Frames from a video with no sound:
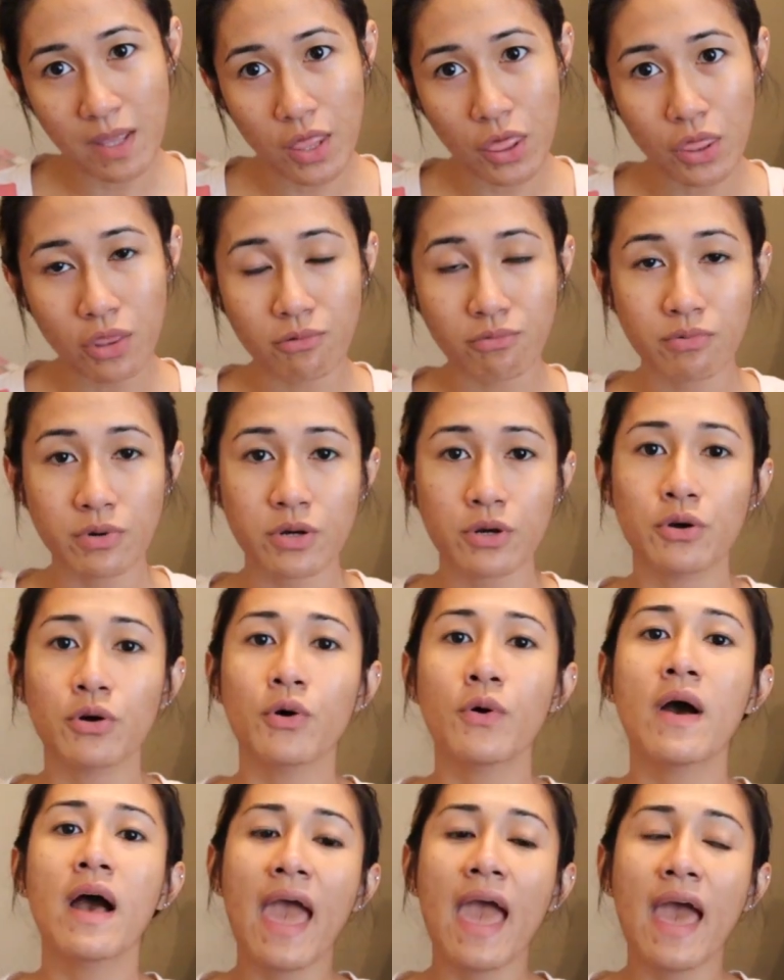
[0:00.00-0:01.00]
been
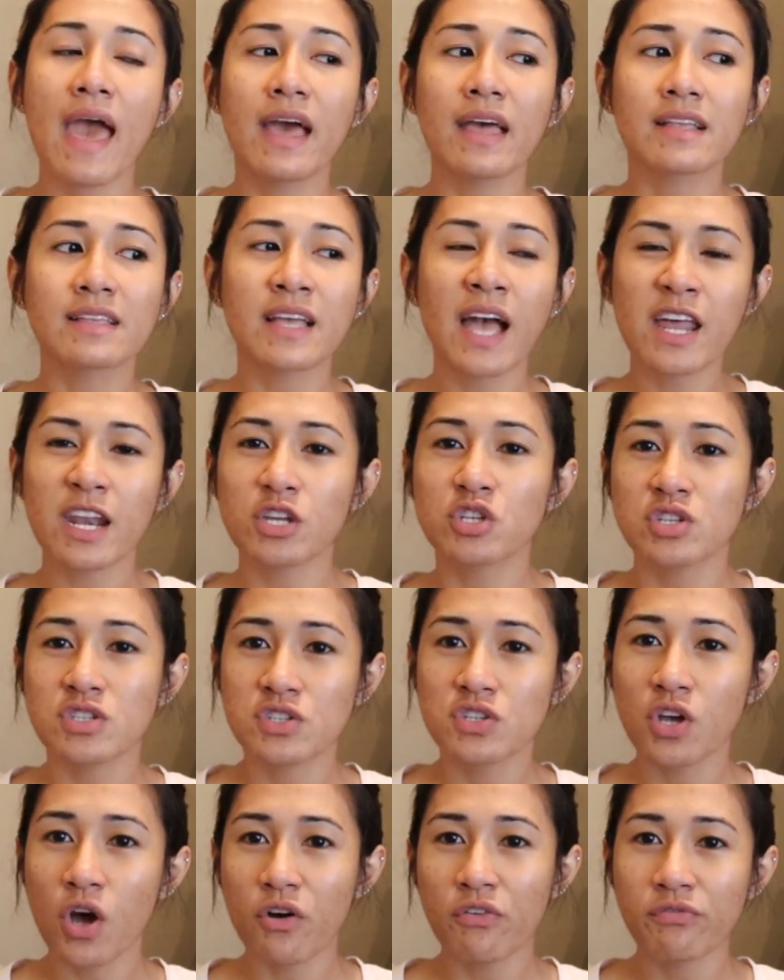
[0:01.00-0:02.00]
through, and kind of
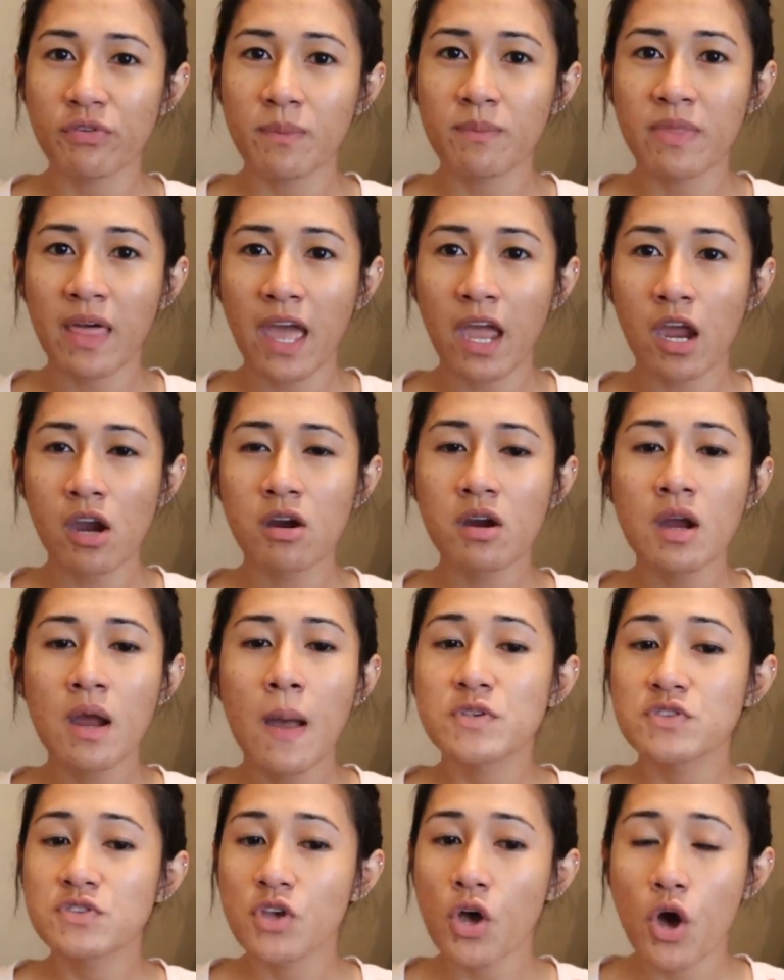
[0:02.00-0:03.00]
just go from there.
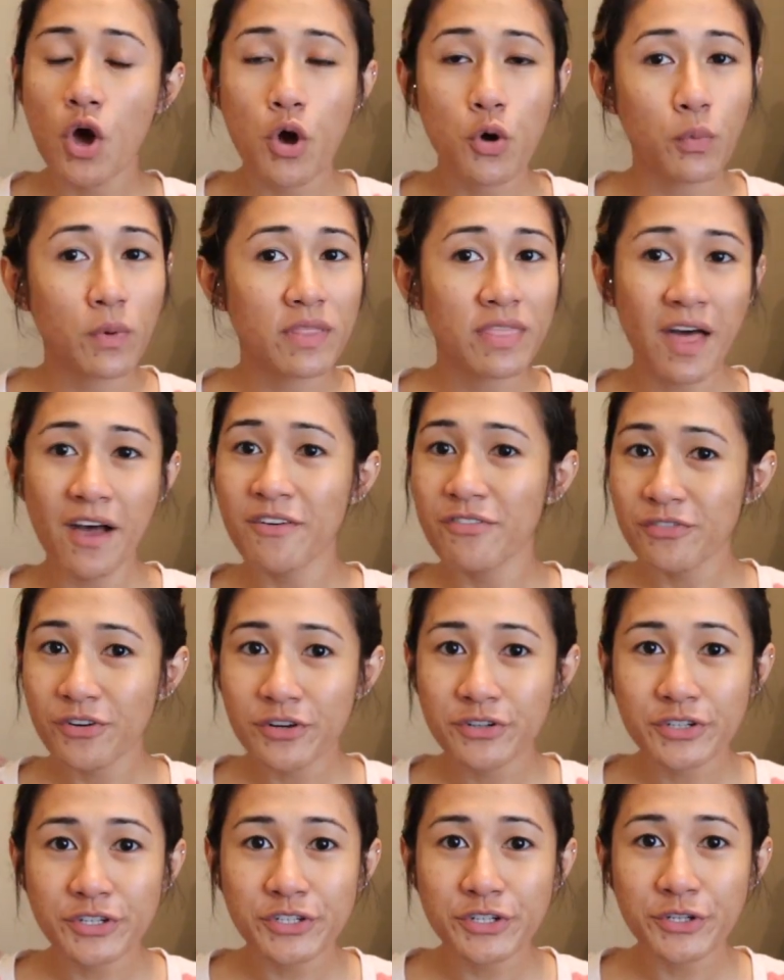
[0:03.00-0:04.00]
So without
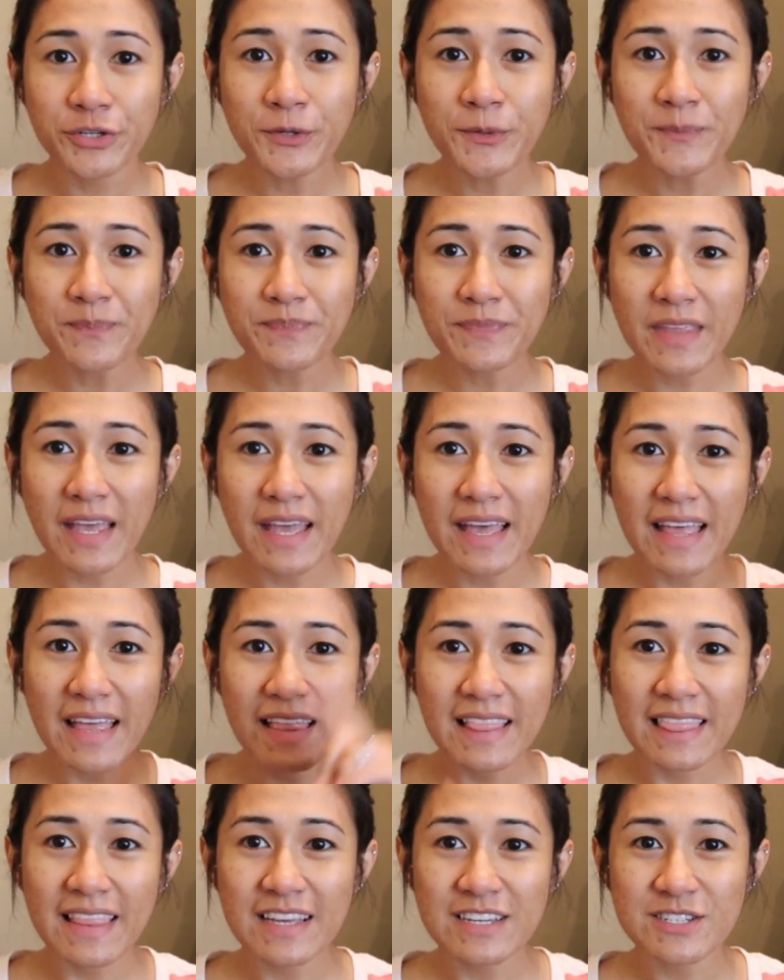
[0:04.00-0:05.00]
further ado,
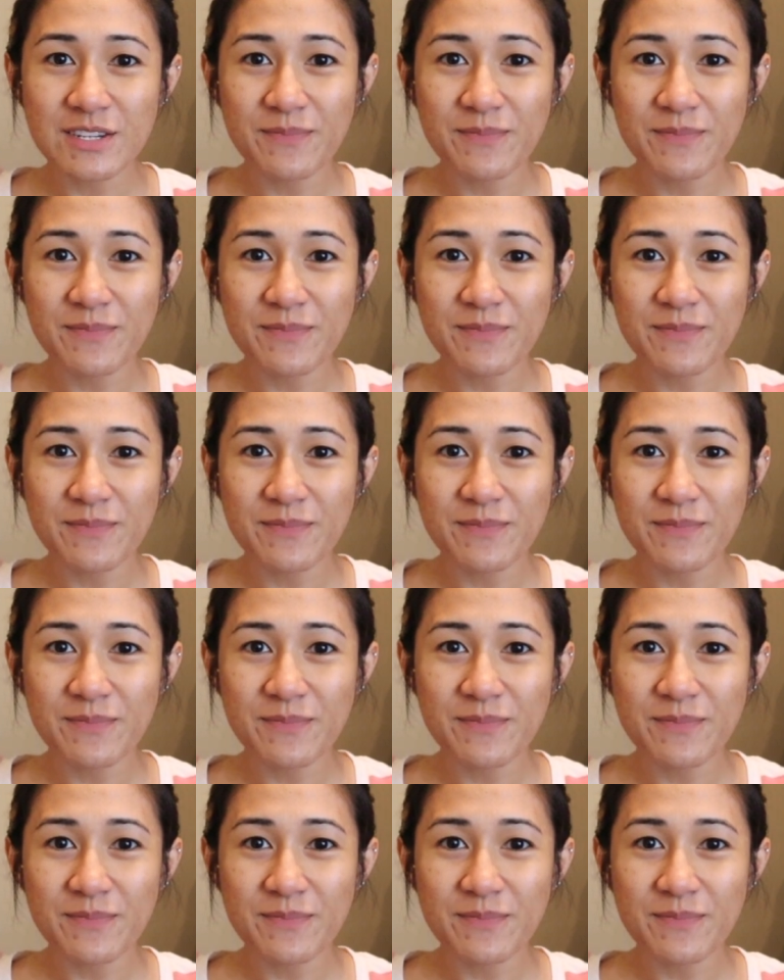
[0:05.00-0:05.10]
let's